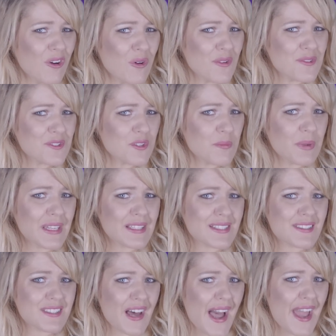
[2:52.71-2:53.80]
also be a
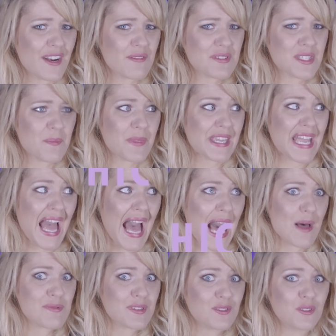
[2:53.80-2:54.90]
sign of something
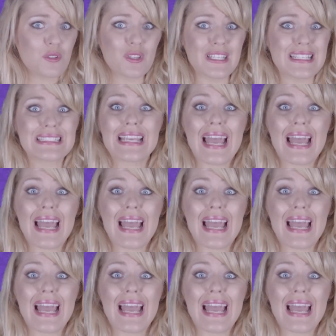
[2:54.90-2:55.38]
absolutely